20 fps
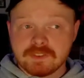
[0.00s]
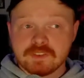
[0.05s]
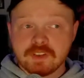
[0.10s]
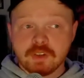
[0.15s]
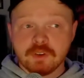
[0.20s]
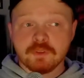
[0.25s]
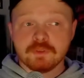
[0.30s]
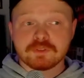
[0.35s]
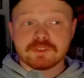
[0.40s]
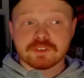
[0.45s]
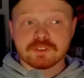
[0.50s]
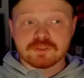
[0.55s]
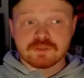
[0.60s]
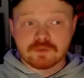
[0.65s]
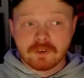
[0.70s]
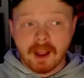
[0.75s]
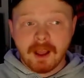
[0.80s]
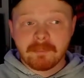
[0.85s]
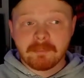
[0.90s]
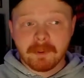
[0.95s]
2, to
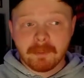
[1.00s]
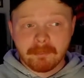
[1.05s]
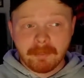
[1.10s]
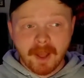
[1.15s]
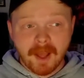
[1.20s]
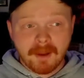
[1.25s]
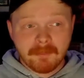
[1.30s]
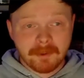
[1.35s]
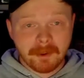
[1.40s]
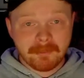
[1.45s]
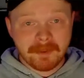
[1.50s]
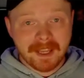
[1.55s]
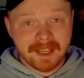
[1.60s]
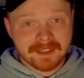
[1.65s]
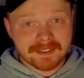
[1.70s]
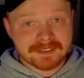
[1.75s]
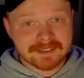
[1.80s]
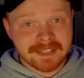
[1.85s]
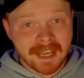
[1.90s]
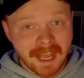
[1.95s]
drop a bomb on my
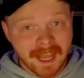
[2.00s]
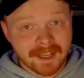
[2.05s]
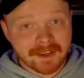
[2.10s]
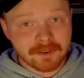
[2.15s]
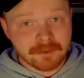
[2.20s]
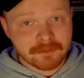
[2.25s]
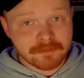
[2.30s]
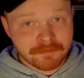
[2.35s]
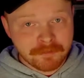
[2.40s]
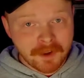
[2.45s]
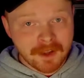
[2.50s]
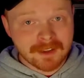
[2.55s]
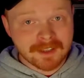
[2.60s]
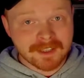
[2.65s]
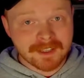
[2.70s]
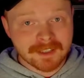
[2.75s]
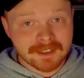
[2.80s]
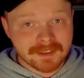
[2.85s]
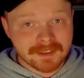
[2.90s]
entire fucking